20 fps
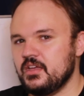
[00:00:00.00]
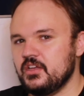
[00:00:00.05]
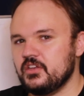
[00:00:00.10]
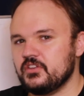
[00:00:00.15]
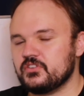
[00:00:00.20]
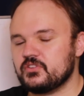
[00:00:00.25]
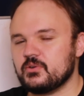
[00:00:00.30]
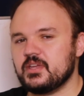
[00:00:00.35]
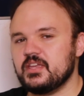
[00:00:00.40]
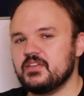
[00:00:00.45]

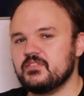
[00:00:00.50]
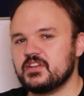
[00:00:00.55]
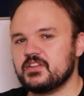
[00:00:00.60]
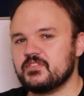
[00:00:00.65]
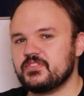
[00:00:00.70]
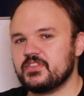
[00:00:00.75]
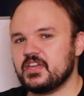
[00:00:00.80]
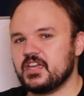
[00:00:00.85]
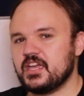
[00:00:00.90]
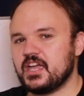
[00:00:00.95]
So even
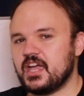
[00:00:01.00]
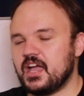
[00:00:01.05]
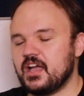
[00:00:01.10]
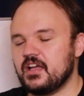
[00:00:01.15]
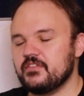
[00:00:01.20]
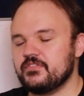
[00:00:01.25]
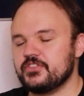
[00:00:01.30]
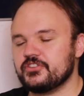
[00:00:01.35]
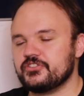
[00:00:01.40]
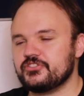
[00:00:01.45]
if
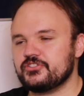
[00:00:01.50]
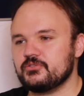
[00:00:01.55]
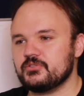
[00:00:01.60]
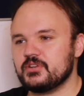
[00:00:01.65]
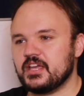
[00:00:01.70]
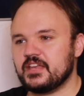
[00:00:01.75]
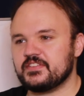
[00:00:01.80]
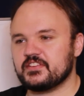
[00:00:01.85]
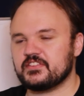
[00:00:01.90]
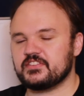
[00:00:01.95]
the student
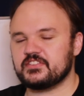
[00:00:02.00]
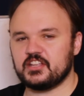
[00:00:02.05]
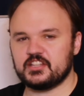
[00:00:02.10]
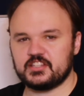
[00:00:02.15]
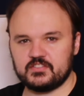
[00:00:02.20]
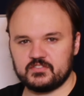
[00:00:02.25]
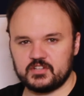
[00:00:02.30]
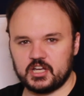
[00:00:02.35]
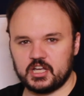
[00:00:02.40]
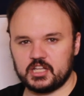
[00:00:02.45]
has
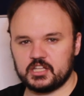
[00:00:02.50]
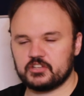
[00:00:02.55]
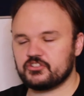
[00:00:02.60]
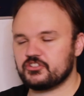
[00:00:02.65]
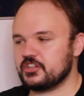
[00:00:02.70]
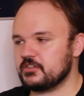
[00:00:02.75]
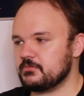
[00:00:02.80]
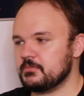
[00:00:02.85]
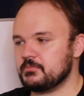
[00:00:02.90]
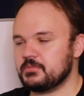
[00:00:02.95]
extensive knowledge,
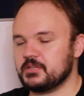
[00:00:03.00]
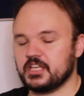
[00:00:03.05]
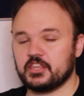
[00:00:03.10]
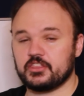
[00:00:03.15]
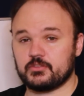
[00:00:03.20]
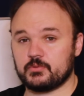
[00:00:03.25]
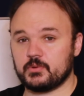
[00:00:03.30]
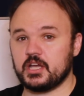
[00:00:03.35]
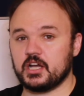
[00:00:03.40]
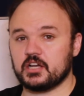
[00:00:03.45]
they've been playing
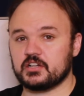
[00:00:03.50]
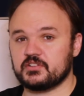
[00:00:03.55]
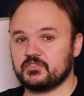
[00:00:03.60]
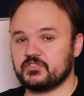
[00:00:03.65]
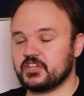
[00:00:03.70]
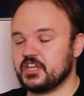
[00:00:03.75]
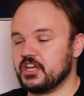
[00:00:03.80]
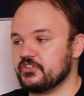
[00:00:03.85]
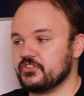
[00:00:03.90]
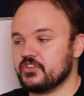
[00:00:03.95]
3 octave
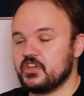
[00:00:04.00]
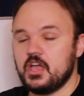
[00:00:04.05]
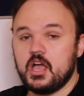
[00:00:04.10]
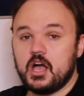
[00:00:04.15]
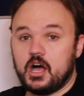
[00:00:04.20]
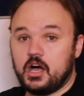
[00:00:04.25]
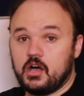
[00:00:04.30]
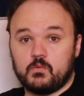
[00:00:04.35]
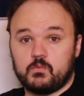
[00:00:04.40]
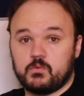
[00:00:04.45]
scales,
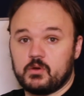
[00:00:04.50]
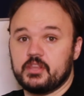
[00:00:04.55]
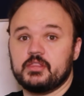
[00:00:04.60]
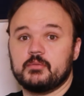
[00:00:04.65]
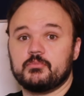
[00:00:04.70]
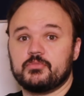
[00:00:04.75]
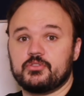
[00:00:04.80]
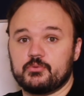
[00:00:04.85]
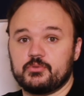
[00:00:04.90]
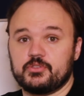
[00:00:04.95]
I'll run
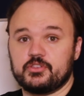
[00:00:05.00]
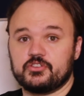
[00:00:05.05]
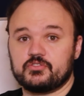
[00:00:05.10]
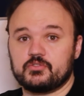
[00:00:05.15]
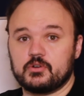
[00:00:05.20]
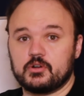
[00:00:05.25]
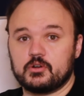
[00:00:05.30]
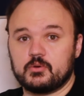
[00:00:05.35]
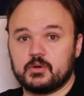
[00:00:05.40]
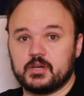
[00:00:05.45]
them through this
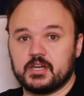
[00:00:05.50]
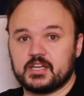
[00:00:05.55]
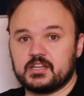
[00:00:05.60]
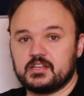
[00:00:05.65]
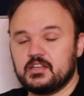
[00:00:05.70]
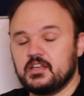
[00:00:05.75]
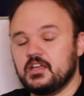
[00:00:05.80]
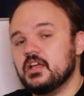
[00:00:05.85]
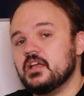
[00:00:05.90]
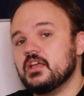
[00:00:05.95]
real quick.
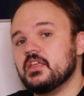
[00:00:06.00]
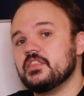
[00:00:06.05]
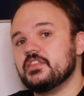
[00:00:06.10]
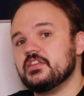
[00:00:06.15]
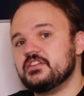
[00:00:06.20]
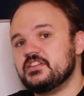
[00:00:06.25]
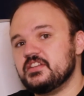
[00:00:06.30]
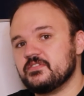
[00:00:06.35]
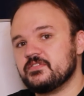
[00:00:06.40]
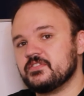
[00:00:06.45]
The
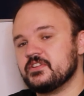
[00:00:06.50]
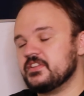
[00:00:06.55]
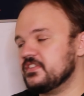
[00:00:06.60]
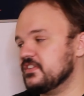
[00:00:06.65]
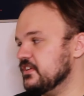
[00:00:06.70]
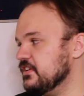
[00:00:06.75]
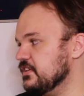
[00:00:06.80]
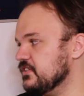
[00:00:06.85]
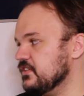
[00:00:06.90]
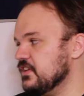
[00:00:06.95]
difference
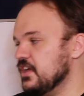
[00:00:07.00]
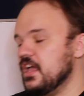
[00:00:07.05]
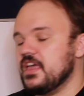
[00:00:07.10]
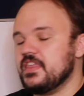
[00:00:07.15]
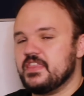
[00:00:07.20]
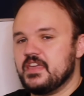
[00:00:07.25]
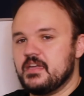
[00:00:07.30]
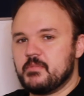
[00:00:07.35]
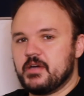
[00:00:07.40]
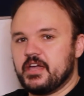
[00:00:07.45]
is
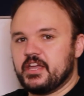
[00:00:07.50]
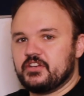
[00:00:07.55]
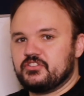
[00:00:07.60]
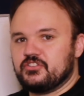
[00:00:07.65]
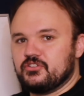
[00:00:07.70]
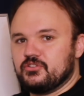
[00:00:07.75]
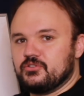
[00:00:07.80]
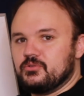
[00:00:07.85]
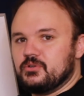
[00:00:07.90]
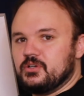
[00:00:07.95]
they might
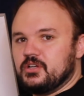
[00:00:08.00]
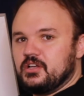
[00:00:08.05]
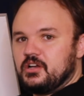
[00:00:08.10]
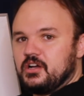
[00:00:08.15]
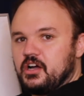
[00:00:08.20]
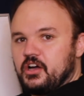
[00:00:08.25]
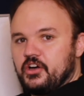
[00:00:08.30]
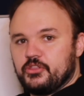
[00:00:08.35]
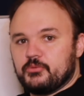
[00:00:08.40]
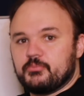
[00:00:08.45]
do
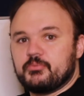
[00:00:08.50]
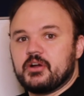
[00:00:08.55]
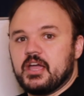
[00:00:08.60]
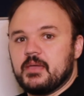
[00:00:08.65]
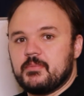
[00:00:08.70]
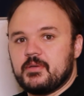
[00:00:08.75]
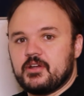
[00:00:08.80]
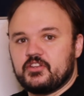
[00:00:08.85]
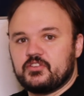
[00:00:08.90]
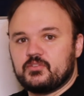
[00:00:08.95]
all the
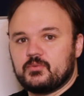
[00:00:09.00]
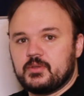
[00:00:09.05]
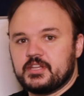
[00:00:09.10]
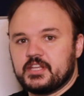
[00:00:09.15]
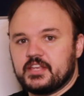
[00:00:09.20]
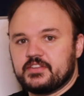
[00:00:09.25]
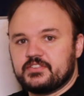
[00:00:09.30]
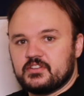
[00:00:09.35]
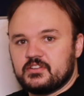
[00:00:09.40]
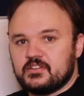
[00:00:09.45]
primaries in one
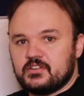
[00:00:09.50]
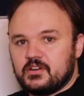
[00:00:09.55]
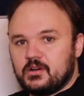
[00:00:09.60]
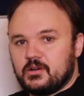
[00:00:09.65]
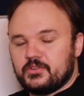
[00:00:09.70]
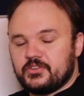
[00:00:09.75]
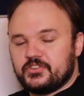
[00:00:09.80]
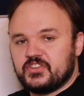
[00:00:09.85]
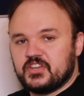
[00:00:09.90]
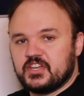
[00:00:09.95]
lesson,
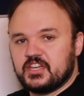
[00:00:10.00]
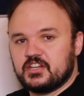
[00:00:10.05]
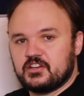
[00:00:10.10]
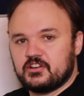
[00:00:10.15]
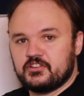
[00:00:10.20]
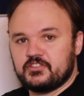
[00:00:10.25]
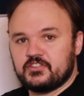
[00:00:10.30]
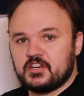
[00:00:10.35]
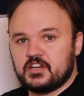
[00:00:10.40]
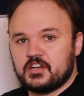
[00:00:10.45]
all the
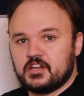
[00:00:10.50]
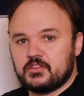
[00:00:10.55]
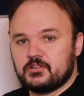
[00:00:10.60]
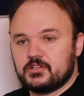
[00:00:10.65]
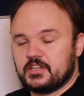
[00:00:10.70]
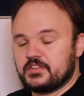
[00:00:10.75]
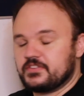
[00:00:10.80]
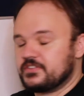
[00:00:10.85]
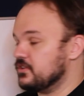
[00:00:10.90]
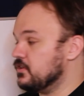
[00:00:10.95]
secondaries in another
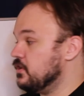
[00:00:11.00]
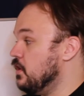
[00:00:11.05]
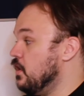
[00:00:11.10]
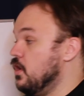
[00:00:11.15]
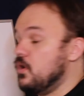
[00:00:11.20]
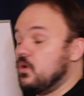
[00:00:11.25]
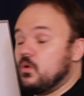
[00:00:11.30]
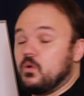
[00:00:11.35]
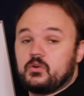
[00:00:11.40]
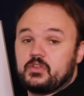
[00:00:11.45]
lesson,
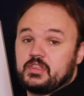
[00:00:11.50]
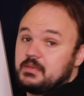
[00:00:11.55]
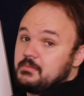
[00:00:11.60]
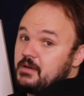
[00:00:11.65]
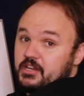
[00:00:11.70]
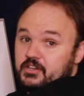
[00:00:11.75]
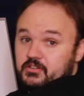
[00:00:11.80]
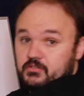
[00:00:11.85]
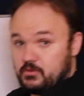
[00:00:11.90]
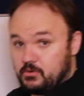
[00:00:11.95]
or they
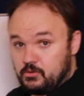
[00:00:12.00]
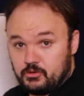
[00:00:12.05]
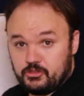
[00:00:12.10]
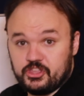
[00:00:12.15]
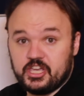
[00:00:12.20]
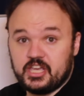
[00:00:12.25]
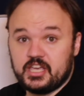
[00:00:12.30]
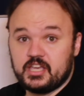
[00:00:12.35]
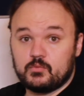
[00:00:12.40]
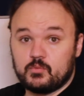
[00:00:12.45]
might do the whole
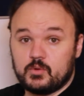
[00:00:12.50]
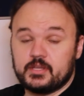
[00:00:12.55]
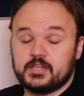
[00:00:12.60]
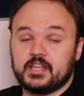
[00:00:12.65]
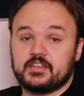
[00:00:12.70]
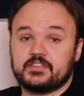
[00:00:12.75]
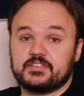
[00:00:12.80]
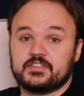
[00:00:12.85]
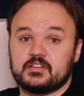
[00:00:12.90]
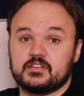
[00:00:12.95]
thing in one
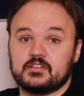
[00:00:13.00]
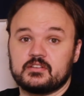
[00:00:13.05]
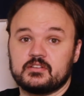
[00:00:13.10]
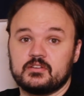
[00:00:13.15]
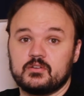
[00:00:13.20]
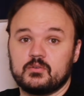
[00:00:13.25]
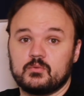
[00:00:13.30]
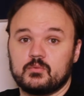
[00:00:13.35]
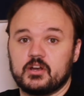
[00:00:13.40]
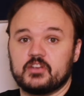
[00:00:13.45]
lesson.
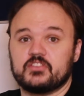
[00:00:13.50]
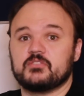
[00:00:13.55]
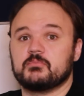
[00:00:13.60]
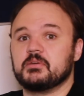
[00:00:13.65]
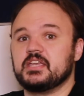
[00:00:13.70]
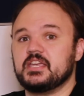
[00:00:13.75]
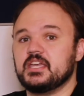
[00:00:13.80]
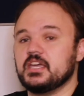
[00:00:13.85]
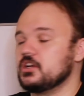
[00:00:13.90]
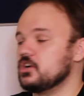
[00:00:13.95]
Whereas a
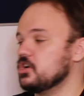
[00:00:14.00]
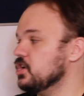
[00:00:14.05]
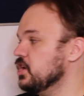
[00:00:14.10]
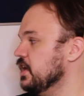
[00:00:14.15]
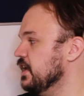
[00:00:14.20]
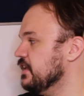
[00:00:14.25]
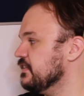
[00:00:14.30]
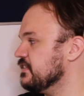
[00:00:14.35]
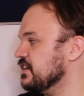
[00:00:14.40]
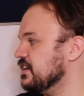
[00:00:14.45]
beginner,
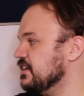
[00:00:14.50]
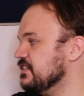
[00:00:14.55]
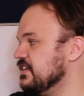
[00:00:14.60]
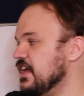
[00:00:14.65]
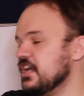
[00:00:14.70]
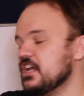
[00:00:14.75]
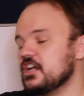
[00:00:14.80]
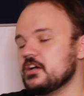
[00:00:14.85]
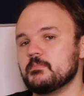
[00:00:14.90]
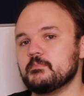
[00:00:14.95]
it's going to
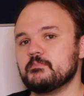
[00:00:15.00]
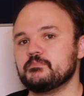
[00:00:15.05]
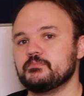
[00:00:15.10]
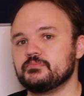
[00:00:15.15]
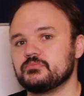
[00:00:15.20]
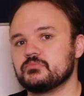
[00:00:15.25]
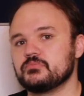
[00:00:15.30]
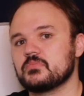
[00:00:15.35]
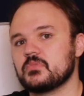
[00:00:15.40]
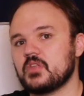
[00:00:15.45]
take them
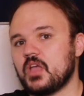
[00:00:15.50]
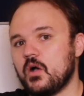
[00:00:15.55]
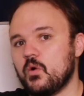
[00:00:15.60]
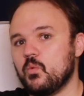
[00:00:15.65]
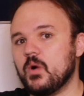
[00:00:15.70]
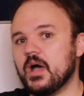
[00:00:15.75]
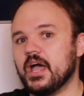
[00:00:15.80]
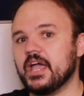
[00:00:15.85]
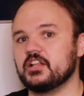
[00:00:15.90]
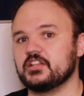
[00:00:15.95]
a
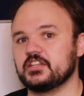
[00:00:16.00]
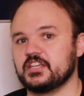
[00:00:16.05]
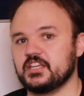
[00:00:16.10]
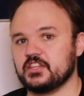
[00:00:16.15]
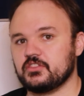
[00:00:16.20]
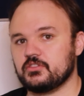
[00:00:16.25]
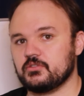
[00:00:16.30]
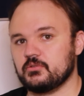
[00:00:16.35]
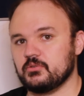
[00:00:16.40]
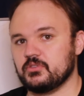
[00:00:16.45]
while to
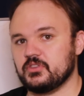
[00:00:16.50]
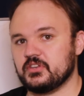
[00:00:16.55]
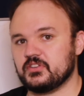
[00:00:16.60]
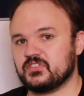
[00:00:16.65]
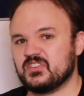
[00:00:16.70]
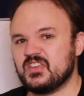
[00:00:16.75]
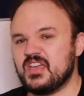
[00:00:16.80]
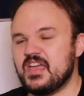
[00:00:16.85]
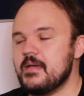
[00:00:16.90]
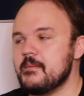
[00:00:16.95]
get through
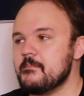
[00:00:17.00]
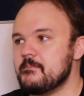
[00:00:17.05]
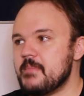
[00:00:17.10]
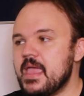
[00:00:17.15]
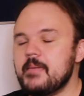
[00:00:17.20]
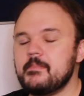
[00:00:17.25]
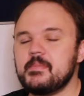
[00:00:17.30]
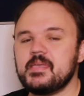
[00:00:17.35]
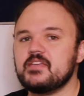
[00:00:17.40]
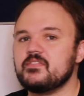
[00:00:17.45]
this.
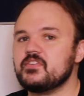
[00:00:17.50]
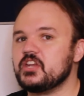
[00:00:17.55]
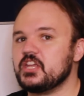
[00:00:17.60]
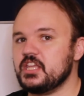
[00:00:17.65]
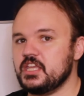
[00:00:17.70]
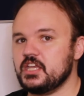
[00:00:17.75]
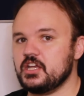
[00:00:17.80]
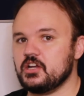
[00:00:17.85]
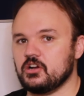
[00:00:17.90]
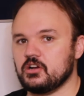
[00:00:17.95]
Maybe even a
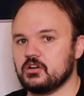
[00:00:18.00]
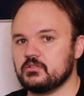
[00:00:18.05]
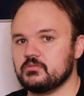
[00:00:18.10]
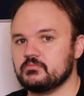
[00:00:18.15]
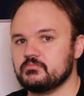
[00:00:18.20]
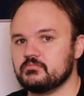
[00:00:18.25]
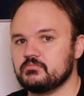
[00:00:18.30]
year.